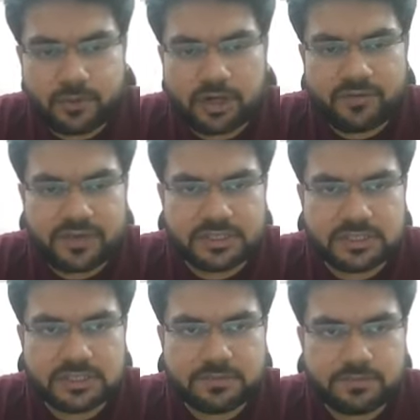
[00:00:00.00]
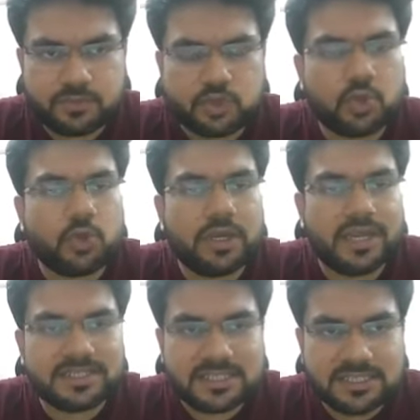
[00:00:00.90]
product features. So
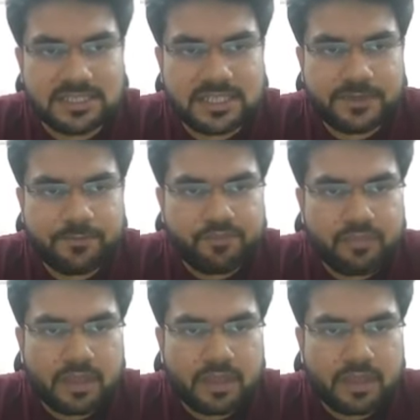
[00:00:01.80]
essentially,